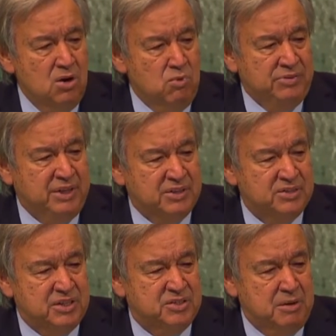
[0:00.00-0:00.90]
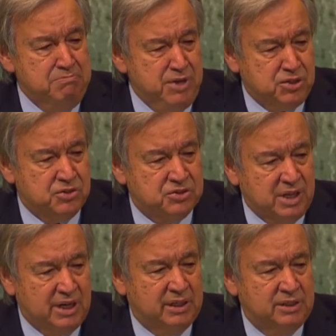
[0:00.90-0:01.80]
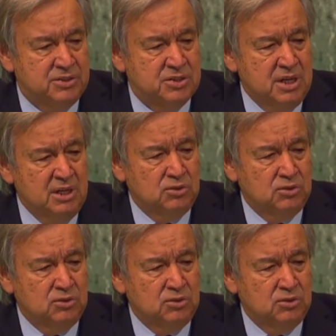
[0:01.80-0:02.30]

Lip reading: one that sets ambitious targets